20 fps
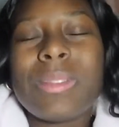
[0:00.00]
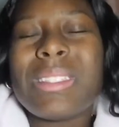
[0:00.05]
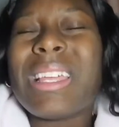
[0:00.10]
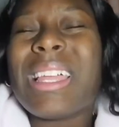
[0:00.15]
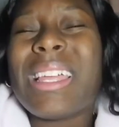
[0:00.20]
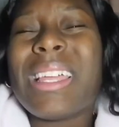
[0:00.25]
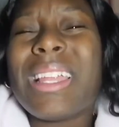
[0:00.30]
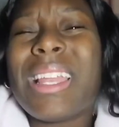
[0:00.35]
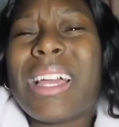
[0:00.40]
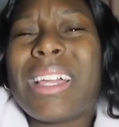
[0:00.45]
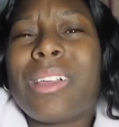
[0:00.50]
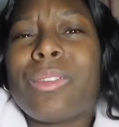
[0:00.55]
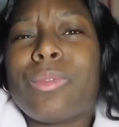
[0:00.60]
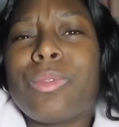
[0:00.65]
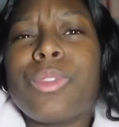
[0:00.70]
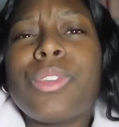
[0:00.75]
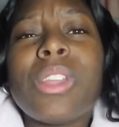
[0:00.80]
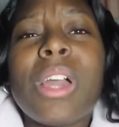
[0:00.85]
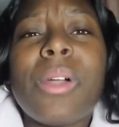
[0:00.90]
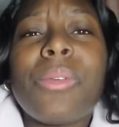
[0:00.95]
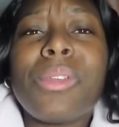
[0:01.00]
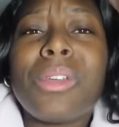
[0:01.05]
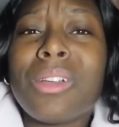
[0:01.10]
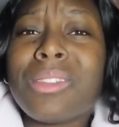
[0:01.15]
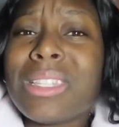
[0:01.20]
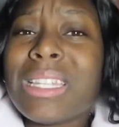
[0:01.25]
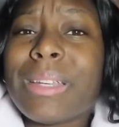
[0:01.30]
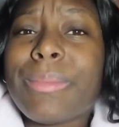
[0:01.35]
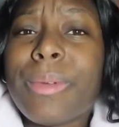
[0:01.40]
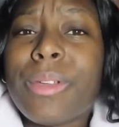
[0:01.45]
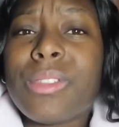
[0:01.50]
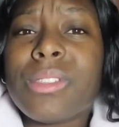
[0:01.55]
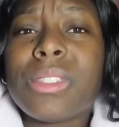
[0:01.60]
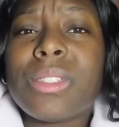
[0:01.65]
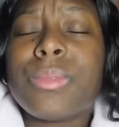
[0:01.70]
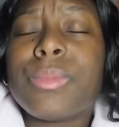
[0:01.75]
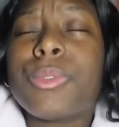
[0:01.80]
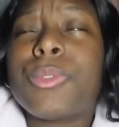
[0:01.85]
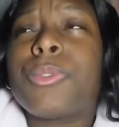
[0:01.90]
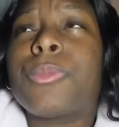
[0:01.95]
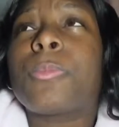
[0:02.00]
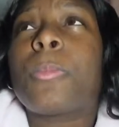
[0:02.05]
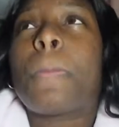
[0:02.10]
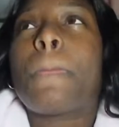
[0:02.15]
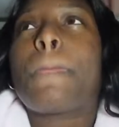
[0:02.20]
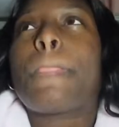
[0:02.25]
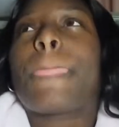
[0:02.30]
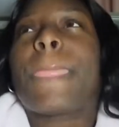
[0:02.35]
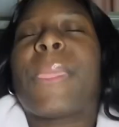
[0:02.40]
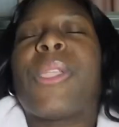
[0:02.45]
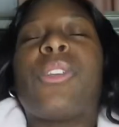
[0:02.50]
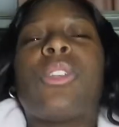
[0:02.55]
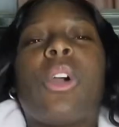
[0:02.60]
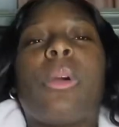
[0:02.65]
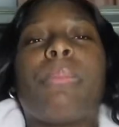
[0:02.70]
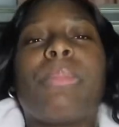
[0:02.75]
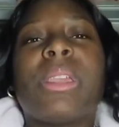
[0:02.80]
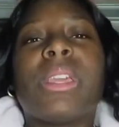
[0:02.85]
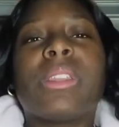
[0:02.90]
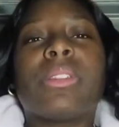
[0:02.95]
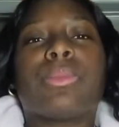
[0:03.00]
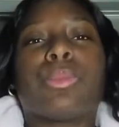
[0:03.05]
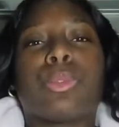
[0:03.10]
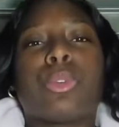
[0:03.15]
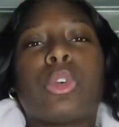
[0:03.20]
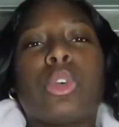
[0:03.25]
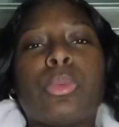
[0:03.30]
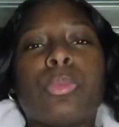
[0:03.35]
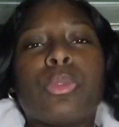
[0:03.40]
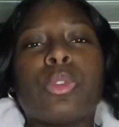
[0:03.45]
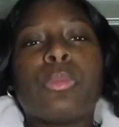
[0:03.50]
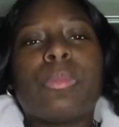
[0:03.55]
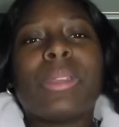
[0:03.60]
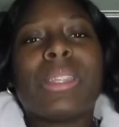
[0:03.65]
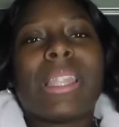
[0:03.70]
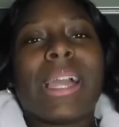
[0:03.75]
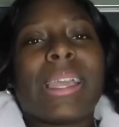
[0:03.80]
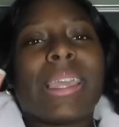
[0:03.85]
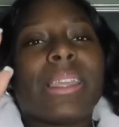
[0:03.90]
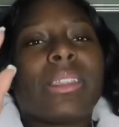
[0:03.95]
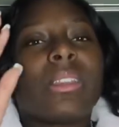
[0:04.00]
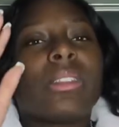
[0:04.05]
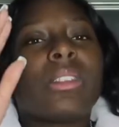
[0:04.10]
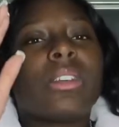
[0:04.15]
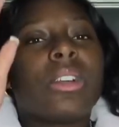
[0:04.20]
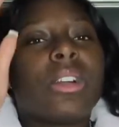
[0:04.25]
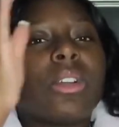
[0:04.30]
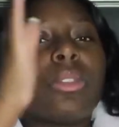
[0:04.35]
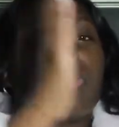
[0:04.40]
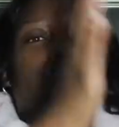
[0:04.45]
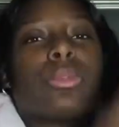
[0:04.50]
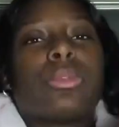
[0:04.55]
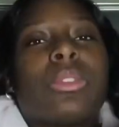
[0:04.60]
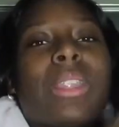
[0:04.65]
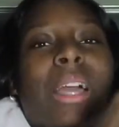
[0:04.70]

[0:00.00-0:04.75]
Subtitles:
It's not like a room. You know when you go to the emergency room, you don't be in a room, you be like in a little